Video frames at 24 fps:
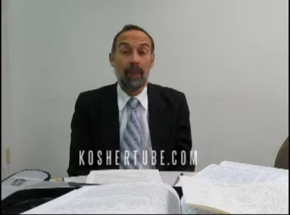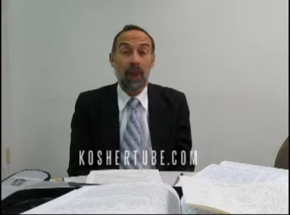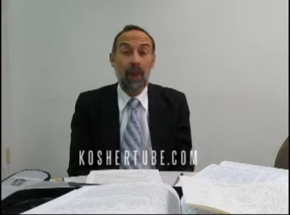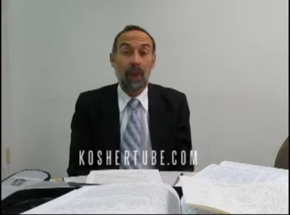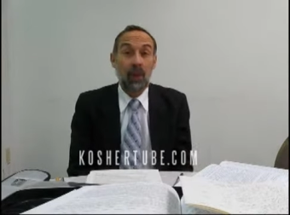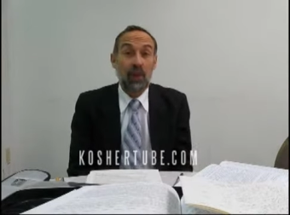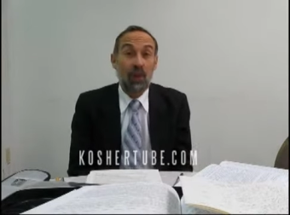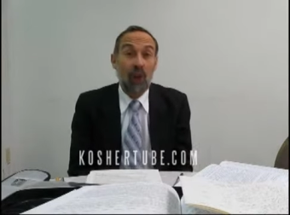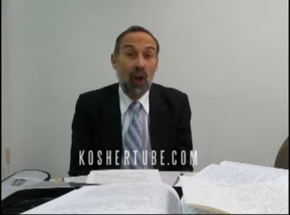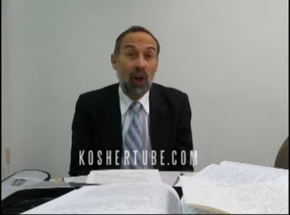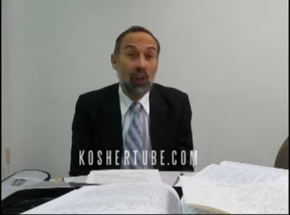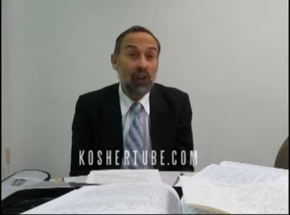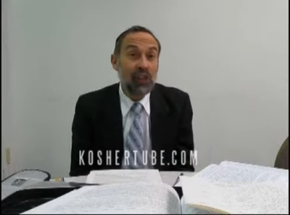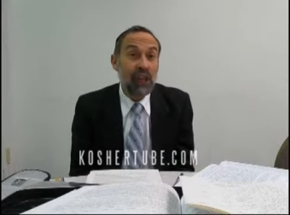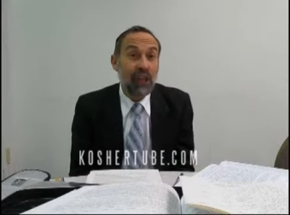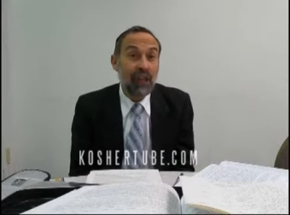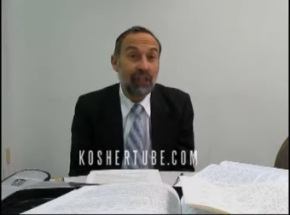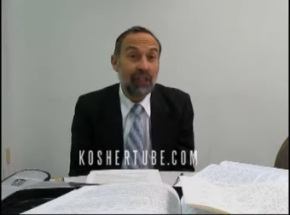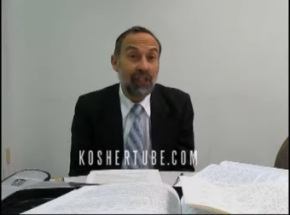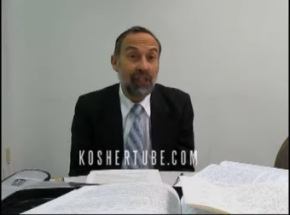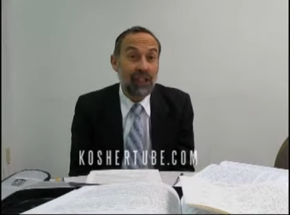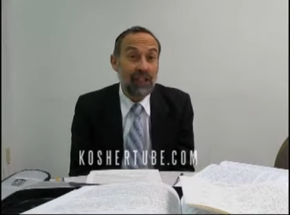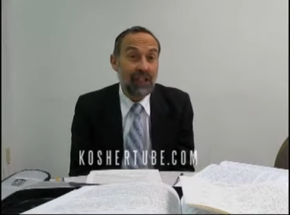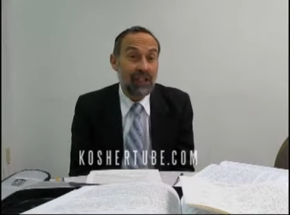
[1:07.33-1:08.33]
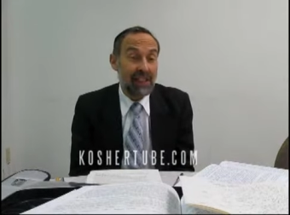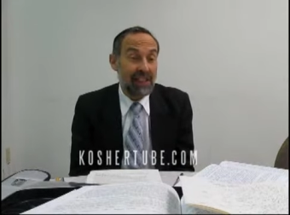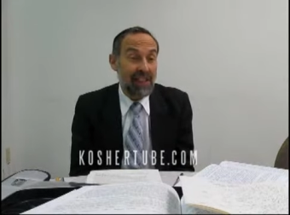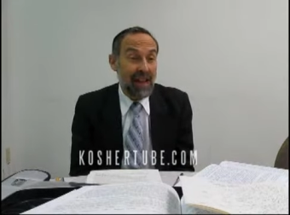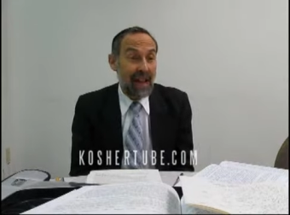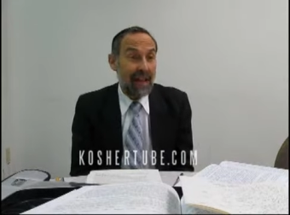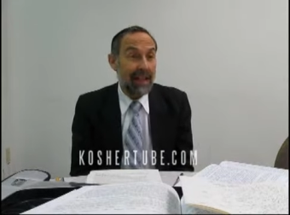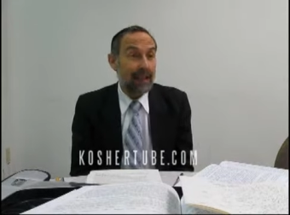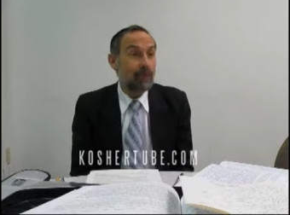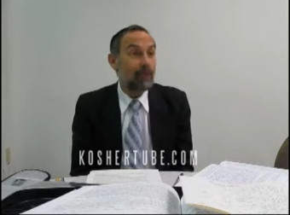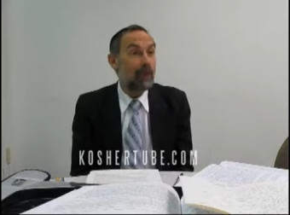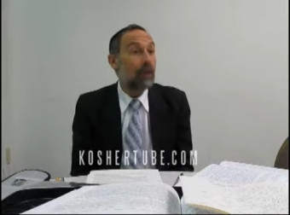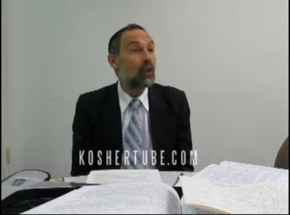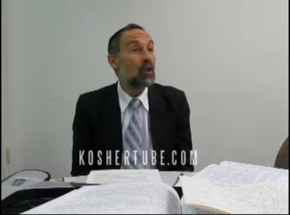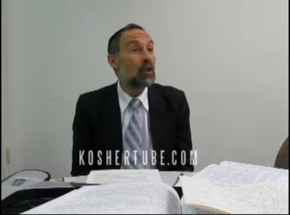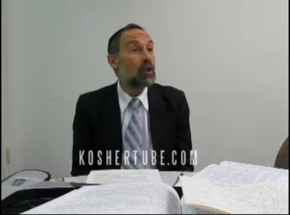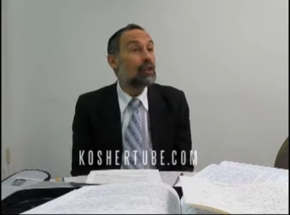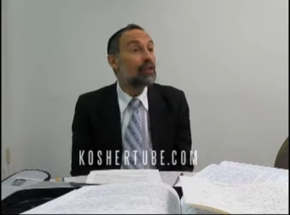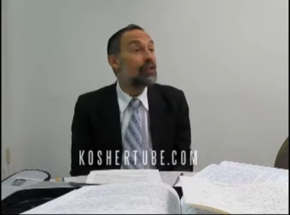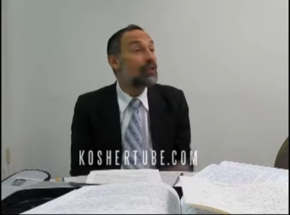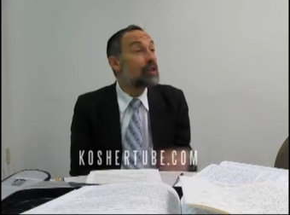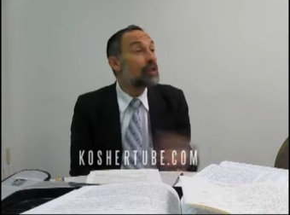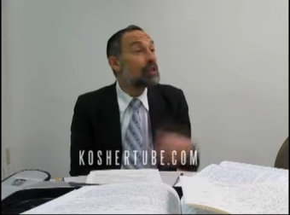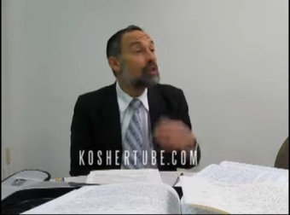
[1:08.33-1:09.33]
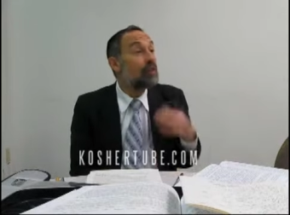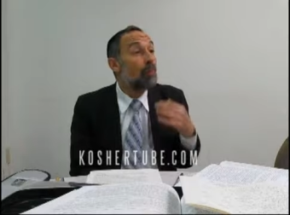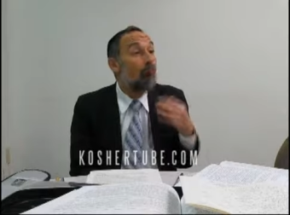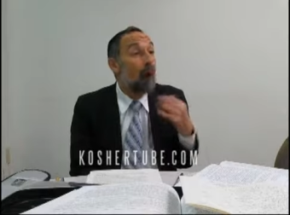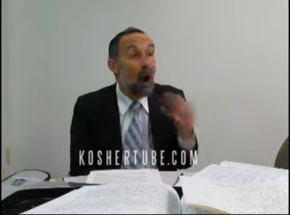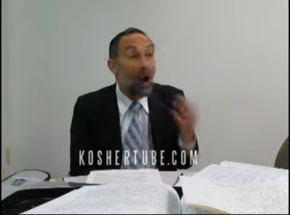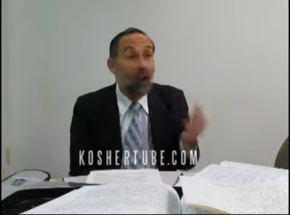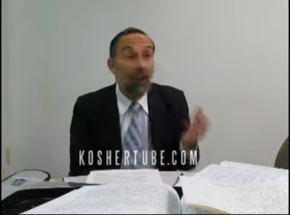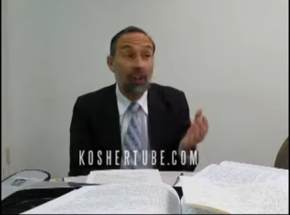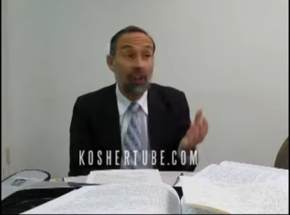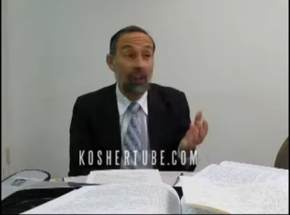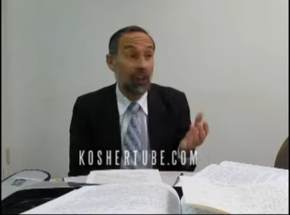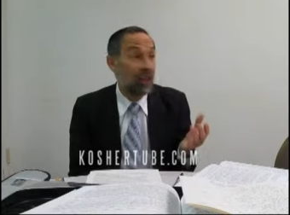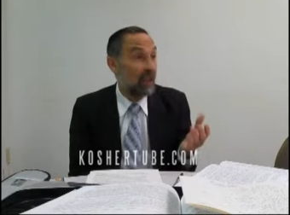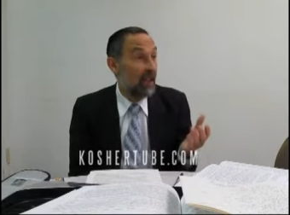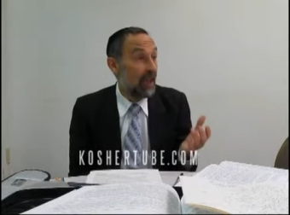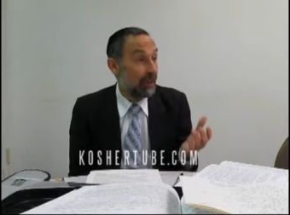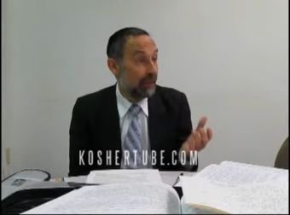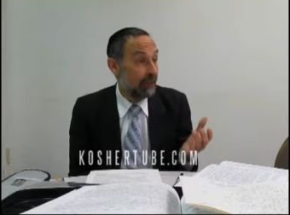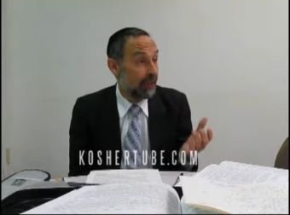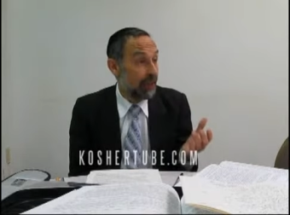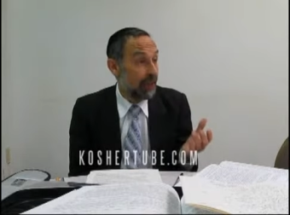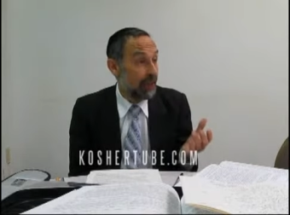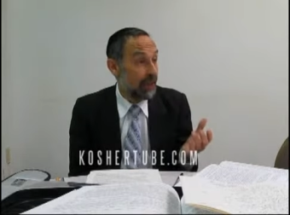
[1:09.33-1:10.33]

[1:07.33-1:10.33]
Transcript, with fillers: Yosef is a tzaddik because of his moral level,